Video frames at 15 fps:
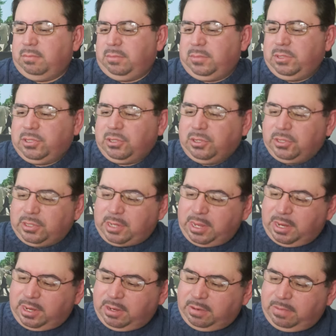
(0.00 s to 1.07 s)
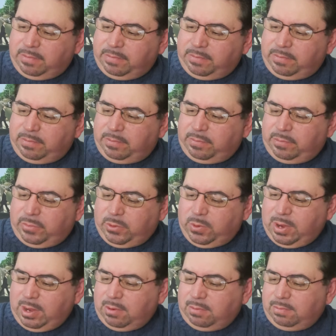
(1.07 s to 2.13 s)
This looks like,
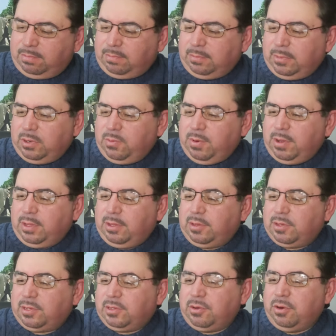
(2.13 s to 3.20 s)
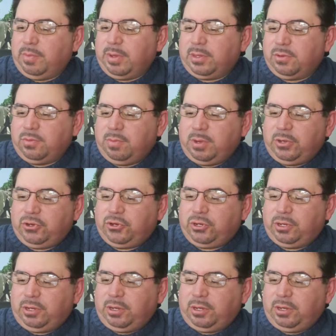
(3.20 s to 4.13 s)
wow, I don't want to disturb it too much.